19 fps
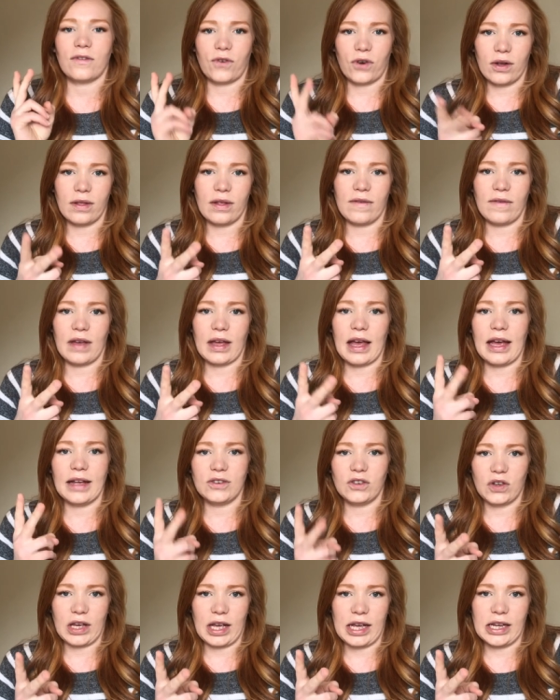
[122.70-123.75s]
for a Living
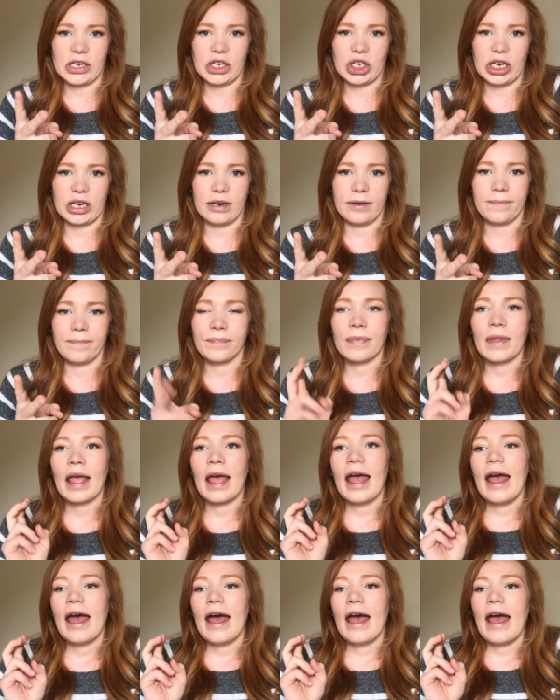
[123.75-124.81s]
Education.
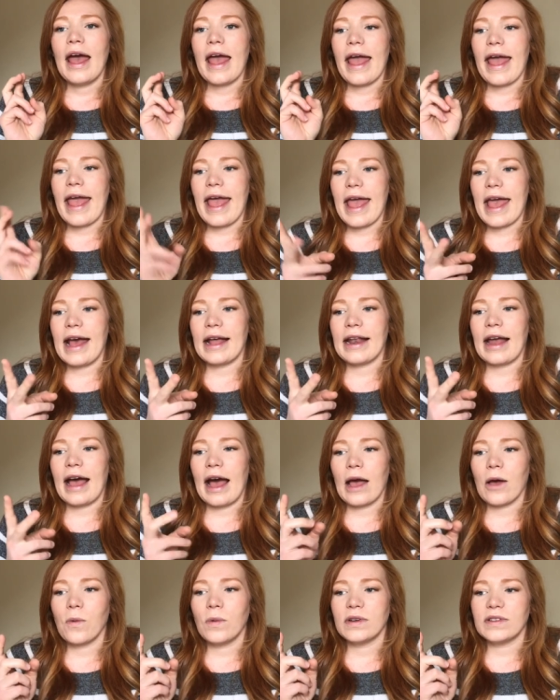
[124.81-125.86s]
And
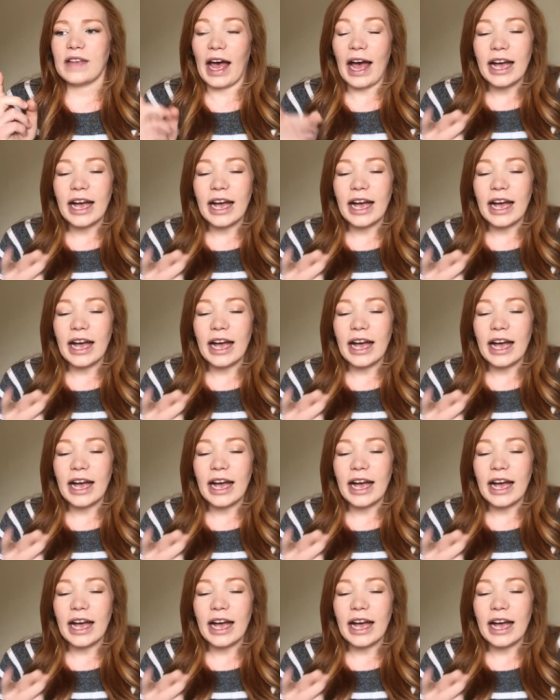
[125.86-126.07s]
I was